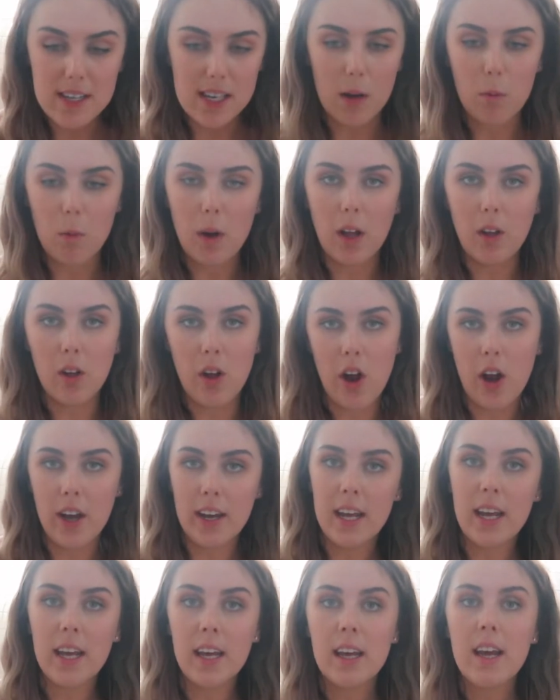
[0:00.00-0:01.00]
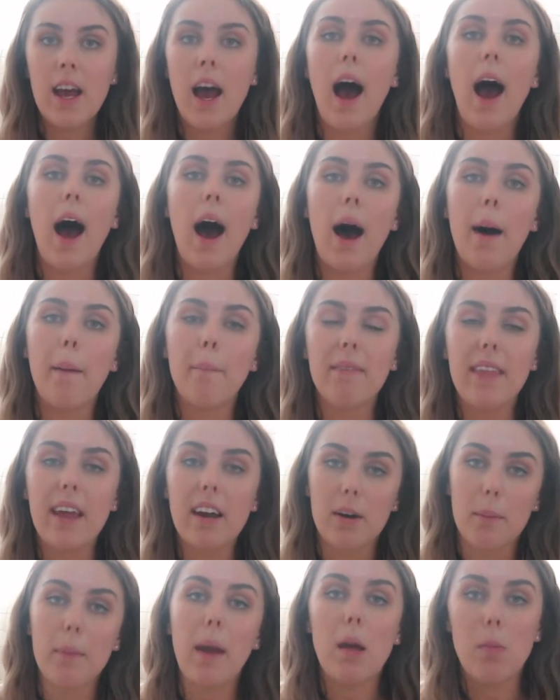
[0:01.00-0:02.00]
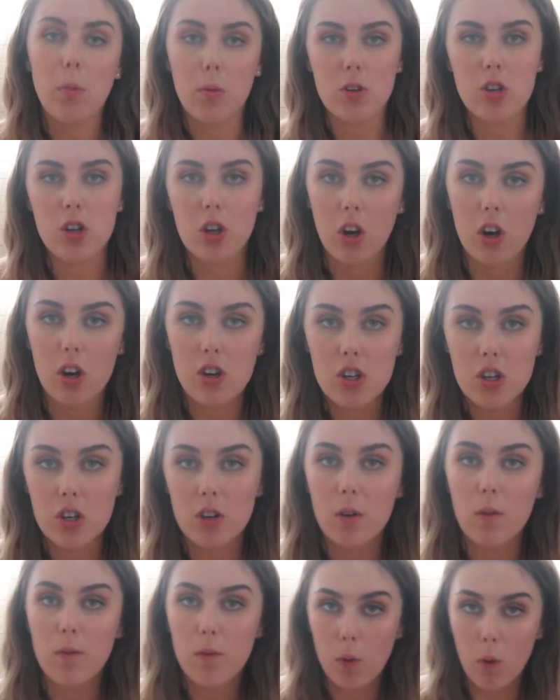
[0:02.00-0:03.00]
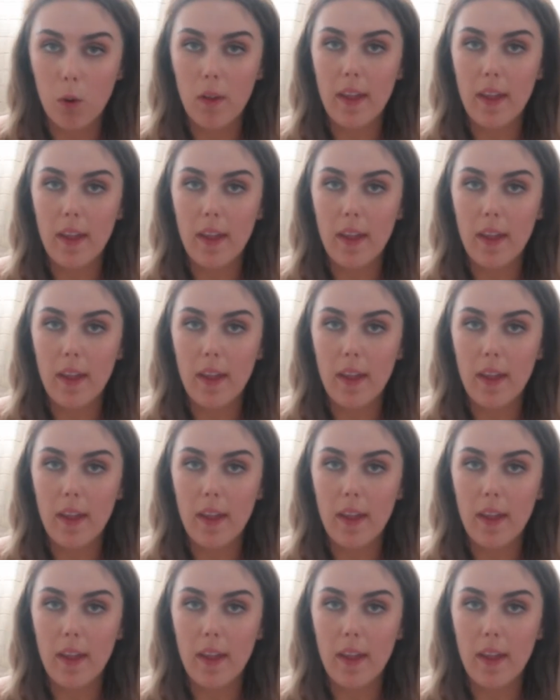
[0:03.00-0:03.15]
that we're learning. There are people to go to for